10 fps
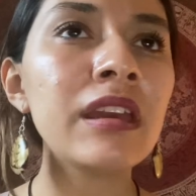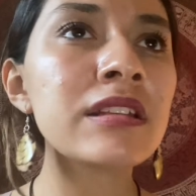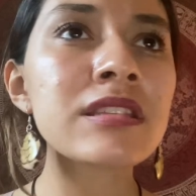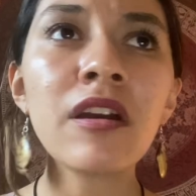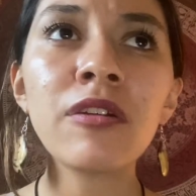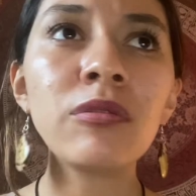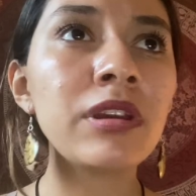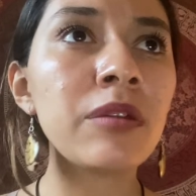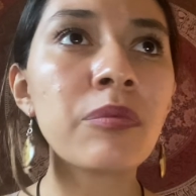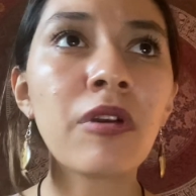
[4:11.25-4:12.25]
not
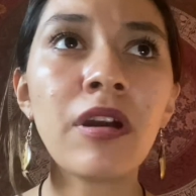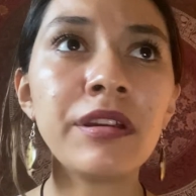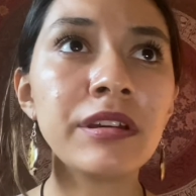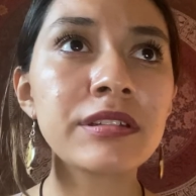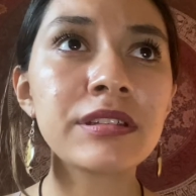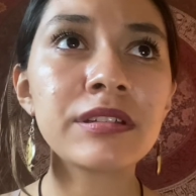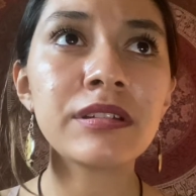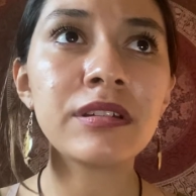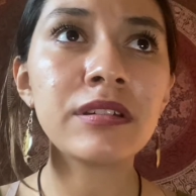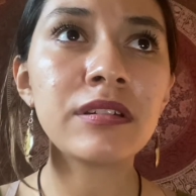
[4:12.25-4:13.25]
only a product
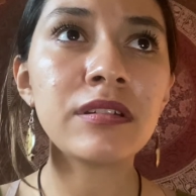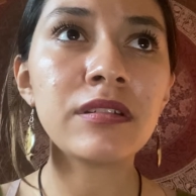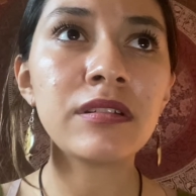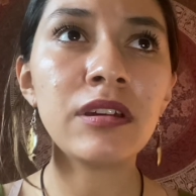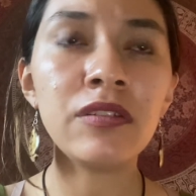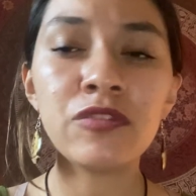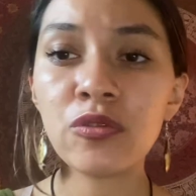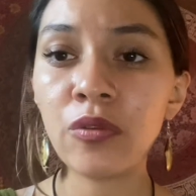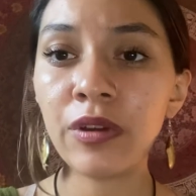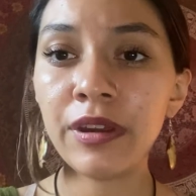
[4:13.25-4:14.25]
of
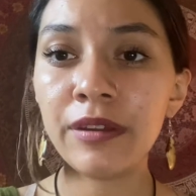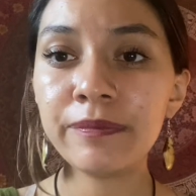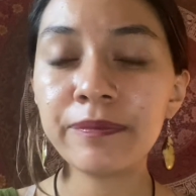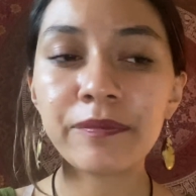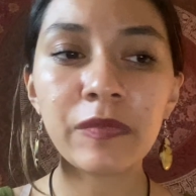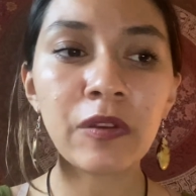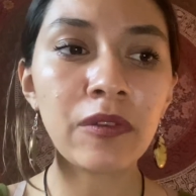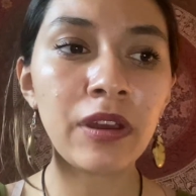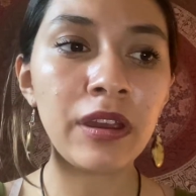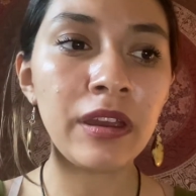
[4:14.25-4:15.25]
joy,
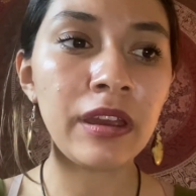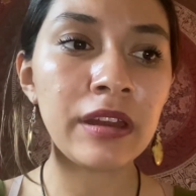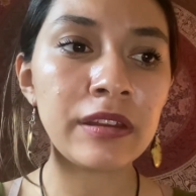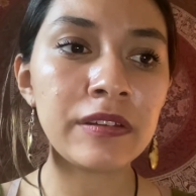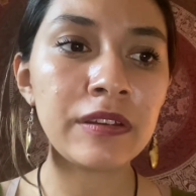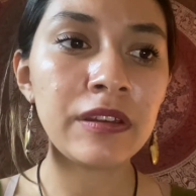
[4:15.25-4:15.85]
right? And